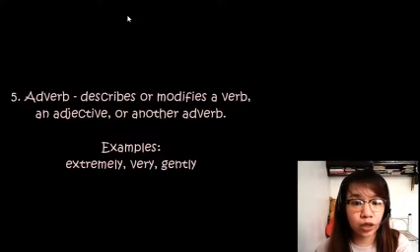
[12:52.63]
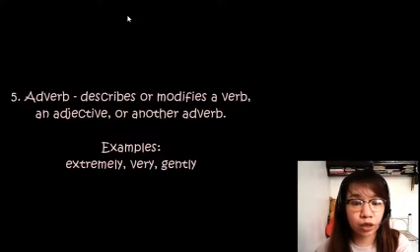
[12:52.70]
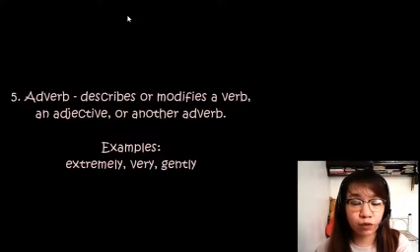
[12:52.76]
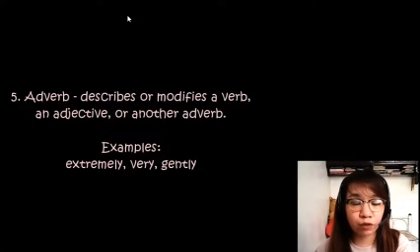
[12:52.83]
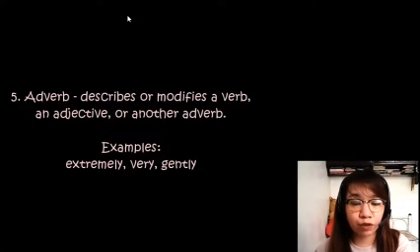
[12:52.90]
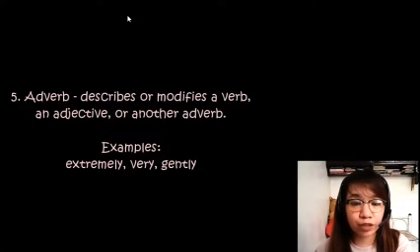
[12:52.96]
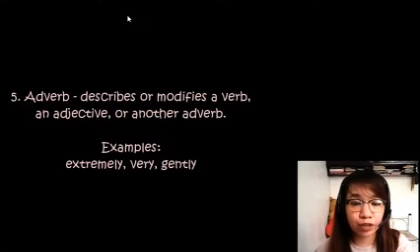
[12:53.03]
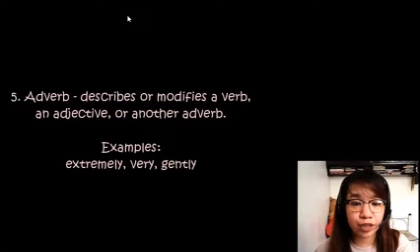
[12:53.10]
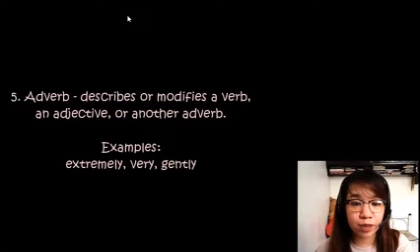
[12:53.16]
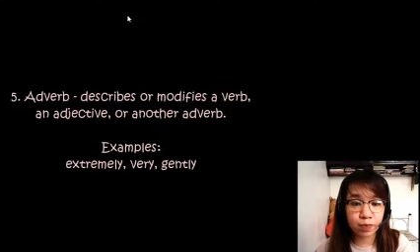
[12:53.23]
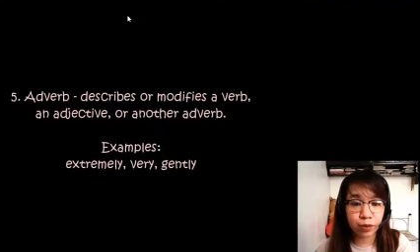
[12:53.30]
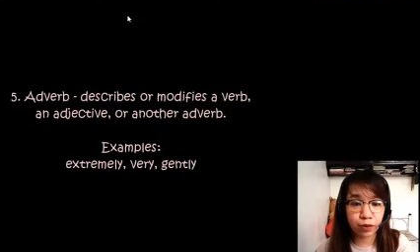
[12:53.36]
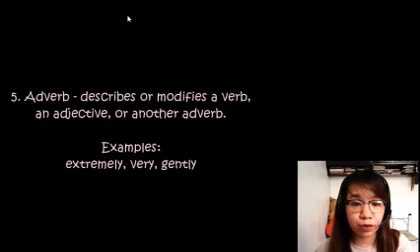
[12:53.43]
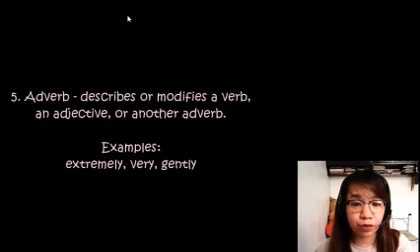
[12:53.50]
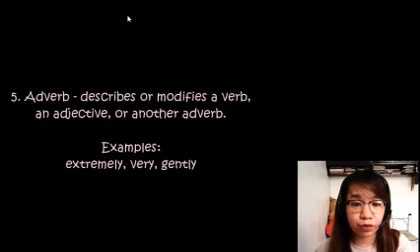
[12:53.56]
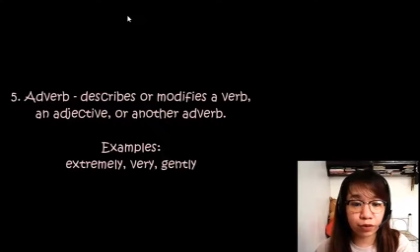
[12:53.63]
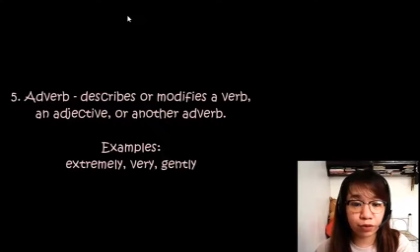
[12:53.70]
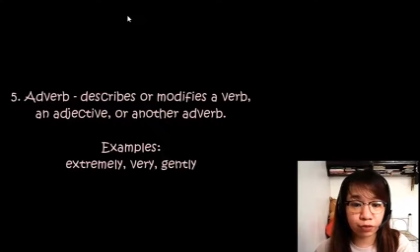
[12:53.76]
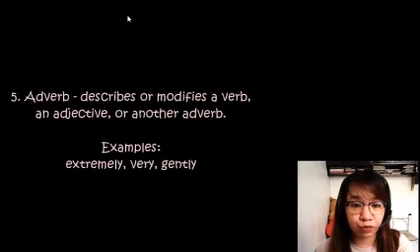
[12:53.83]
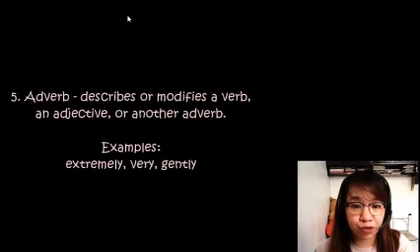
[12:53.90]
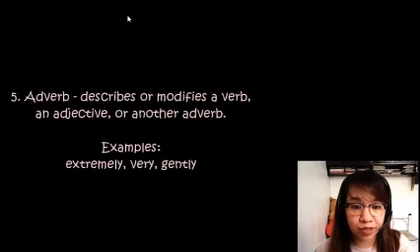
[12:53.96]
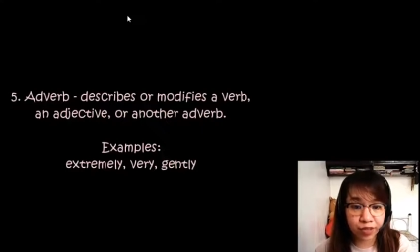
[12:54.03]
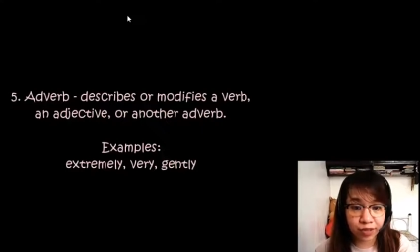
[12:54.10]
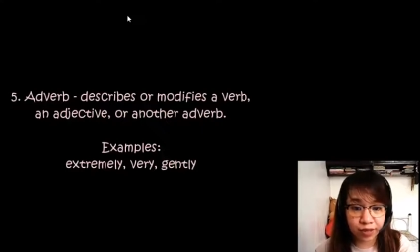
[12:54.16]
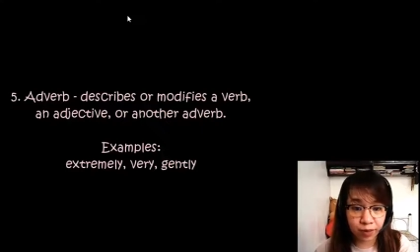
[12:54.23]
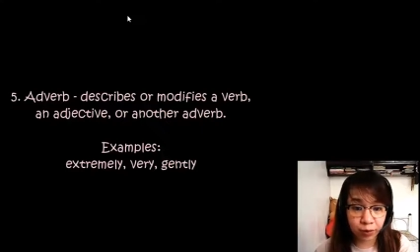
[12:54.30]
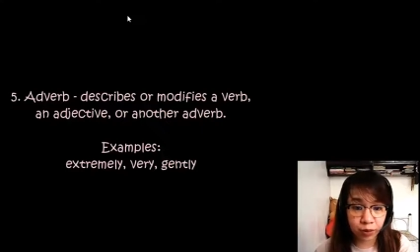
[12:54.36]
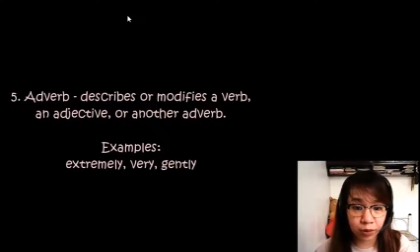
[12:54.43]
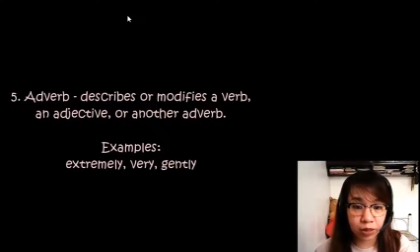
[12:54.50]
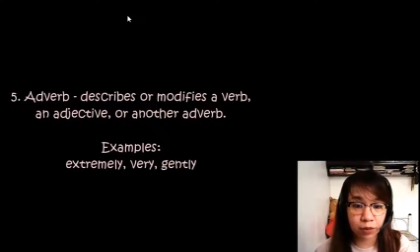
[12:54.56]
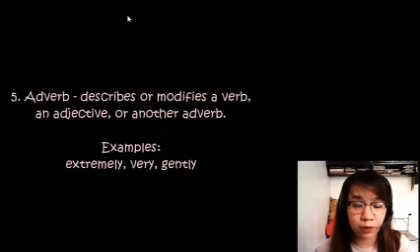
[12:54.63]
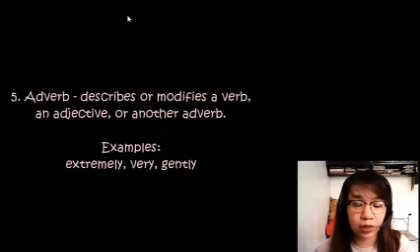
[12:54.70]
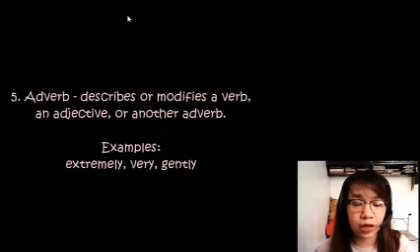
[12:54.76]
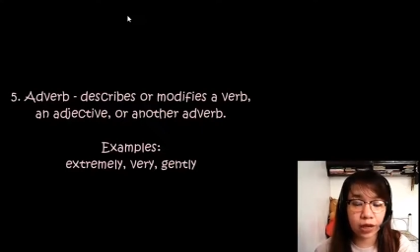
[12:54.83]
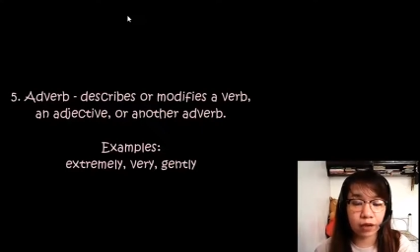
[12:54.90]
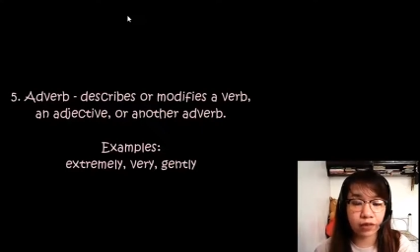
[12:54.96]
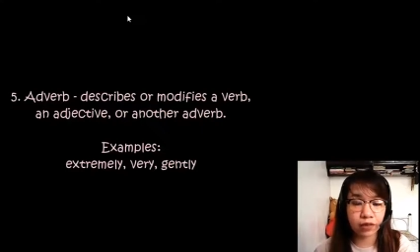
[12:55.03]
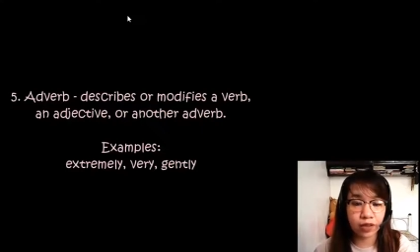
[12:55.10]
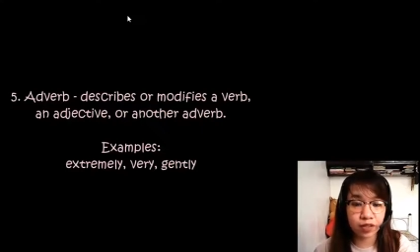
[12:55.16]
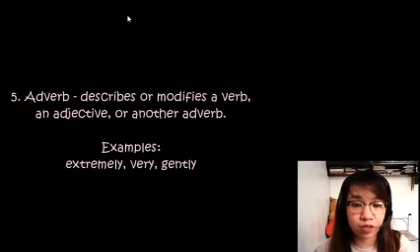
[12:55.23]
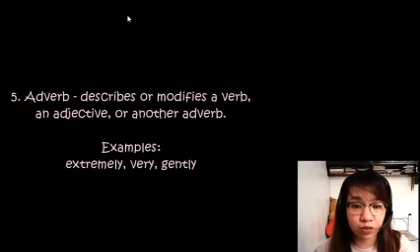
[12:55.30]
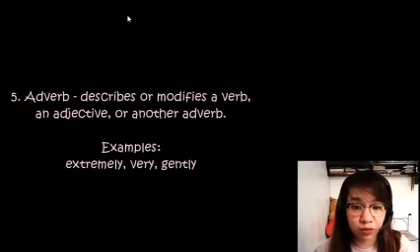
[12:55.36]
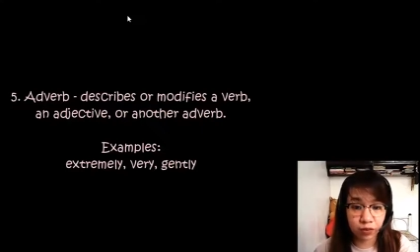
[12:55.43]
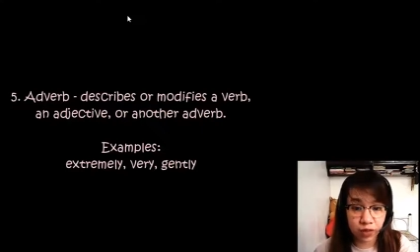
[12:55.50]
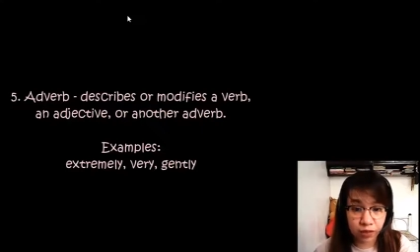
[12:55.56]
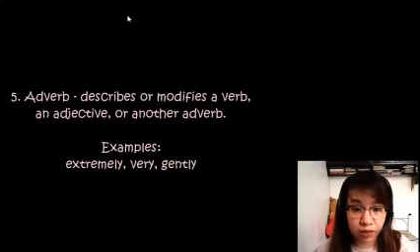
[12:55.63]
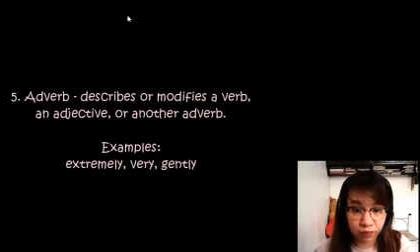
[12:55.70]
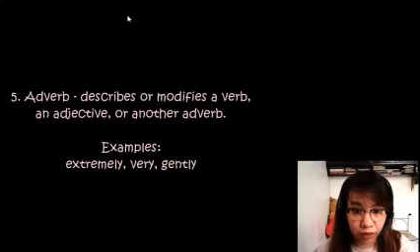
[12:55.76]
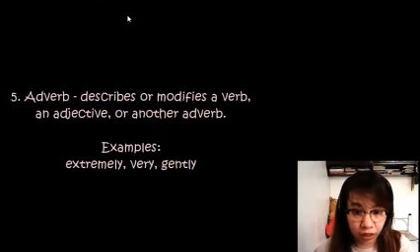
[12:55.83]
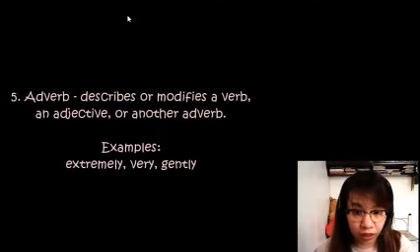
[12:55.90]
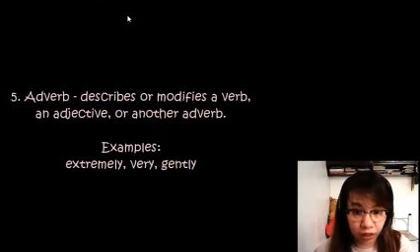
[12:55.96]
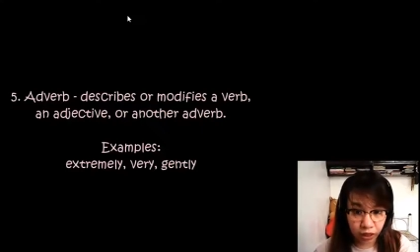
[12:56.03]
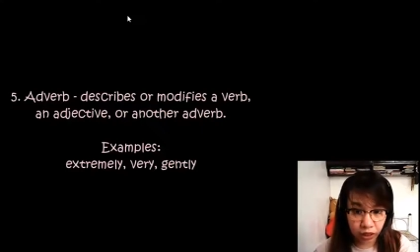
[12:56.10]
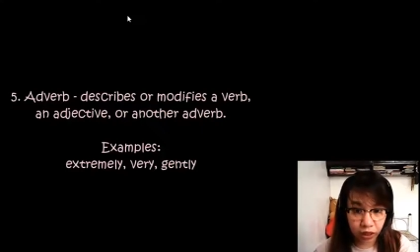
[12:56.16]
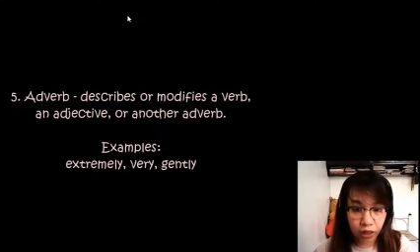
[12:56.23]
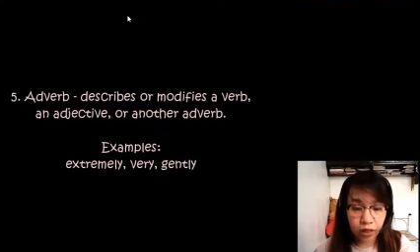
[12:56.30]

Like for example, the first example here we have extremely.